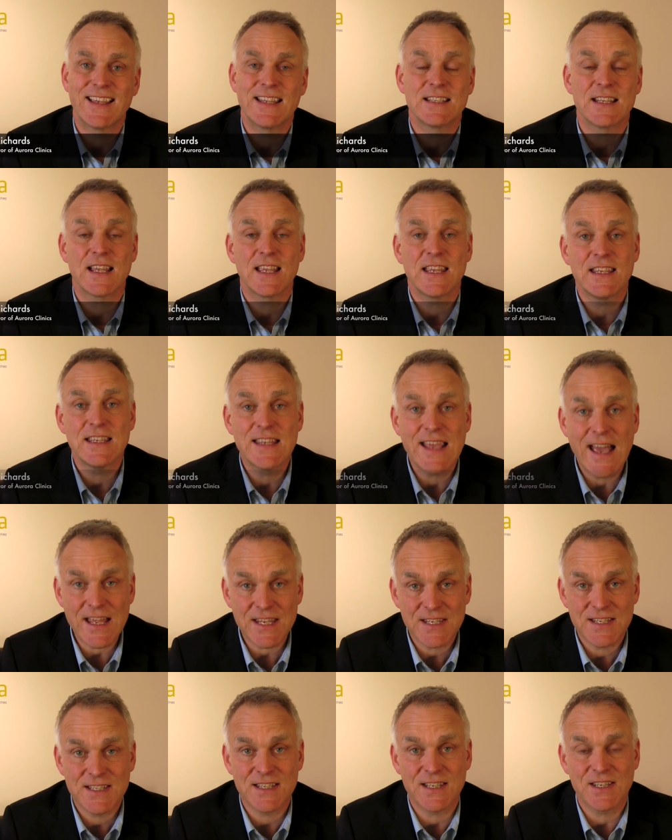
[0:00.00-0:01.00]
is
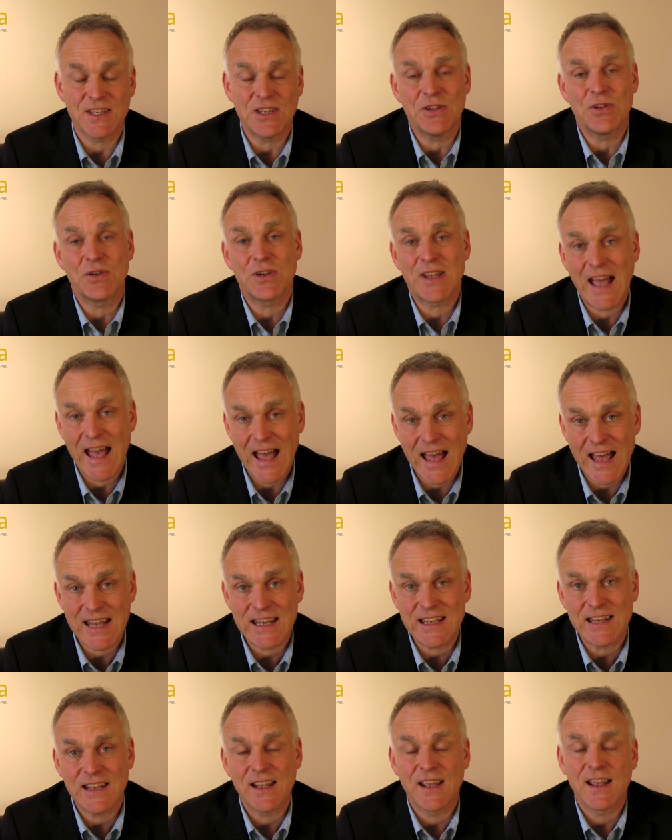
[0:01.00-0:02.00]
yes, you
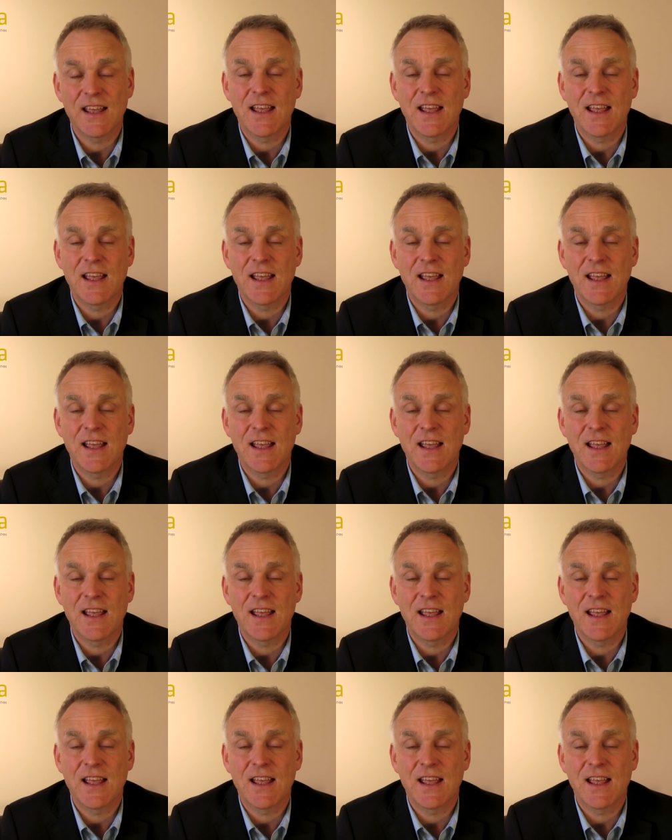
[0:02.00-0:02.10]
can,